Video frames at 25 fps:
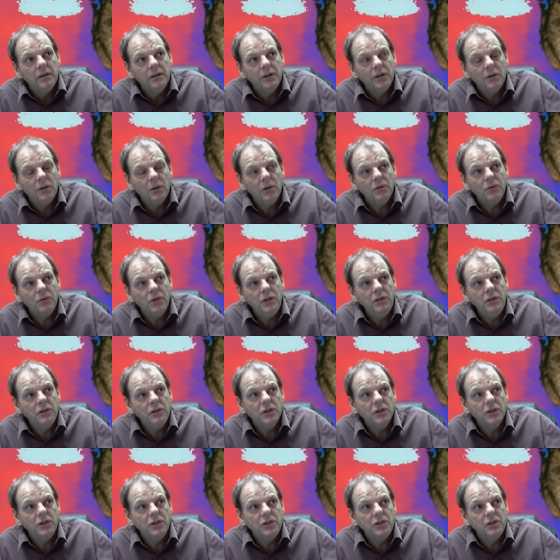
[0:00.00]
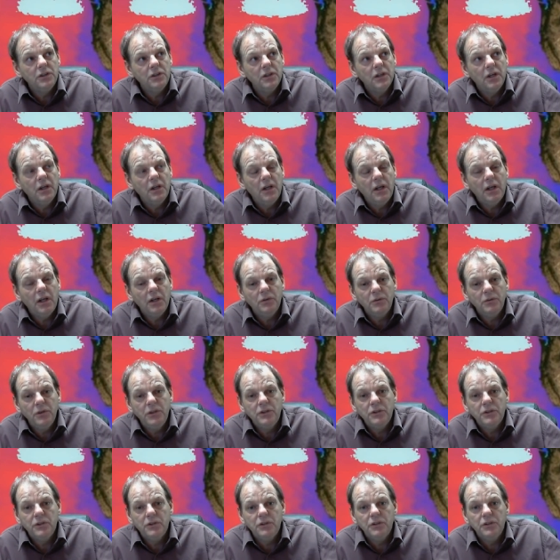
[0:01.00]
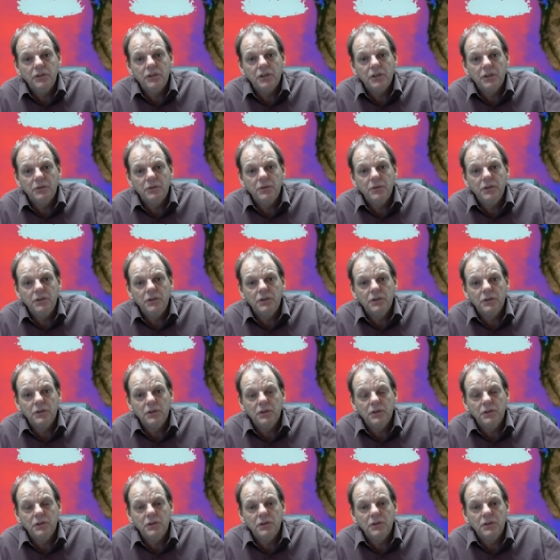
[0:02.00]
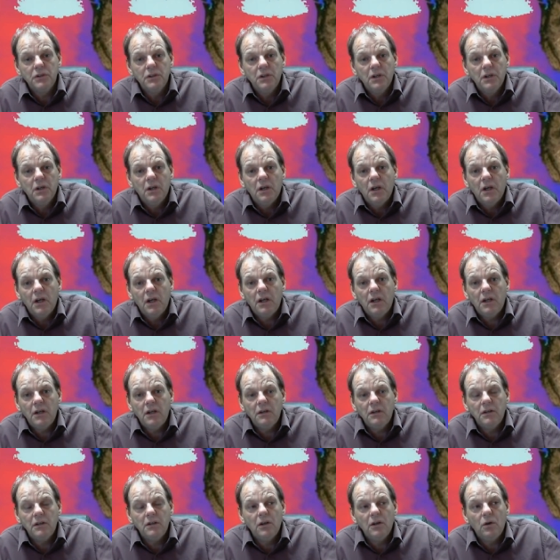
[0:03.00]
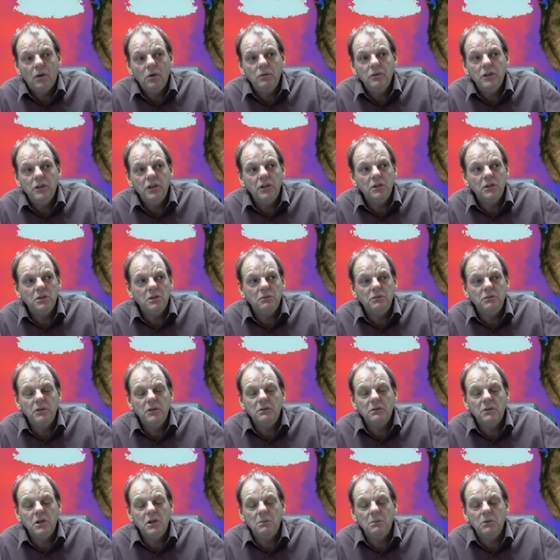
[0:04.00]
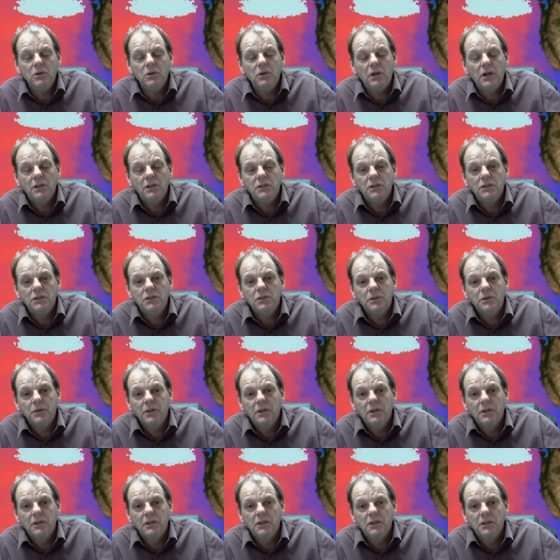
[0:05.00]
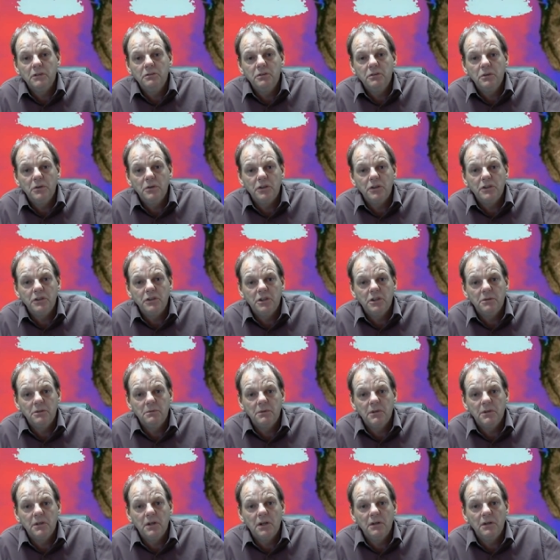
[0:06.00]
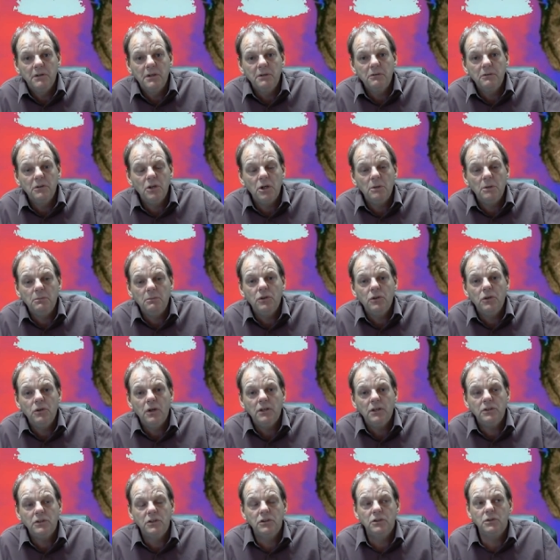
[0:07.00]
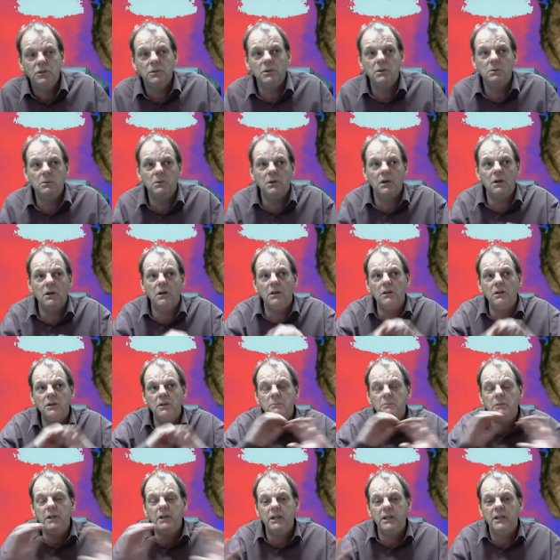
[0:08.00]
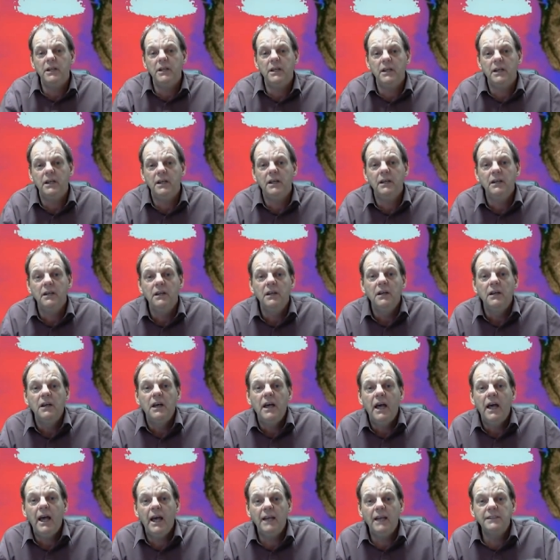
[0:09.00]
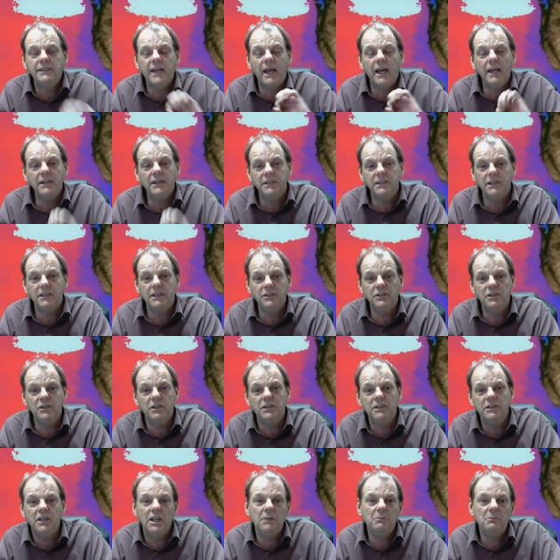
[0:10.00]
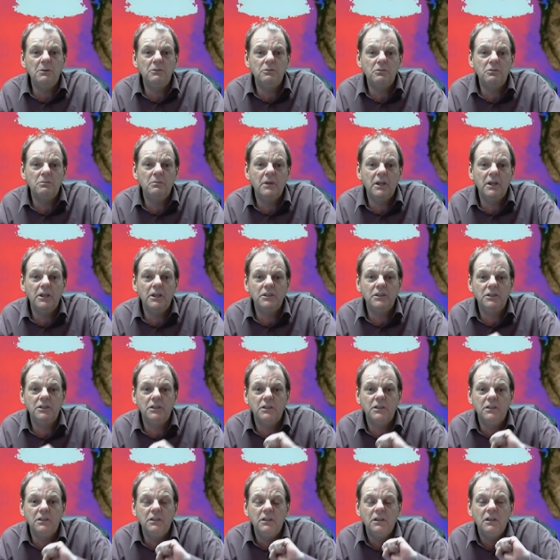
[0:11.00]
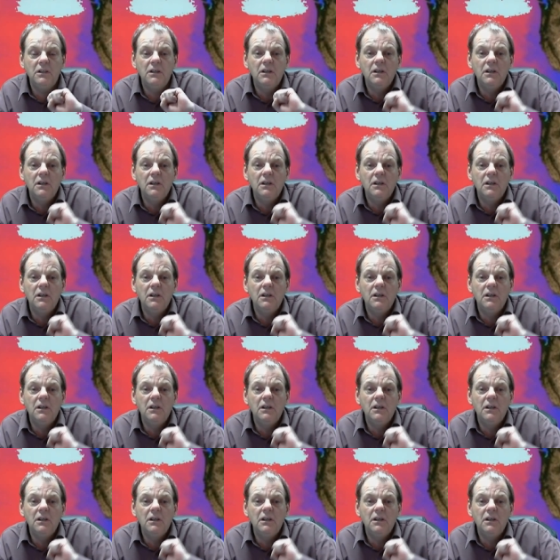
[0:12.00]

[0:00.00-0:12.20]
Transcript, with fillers: You know, I research and I research and I research. And over the years, I've never come across a story like Fukushima. I've never come across a story where all the media has access to the same information,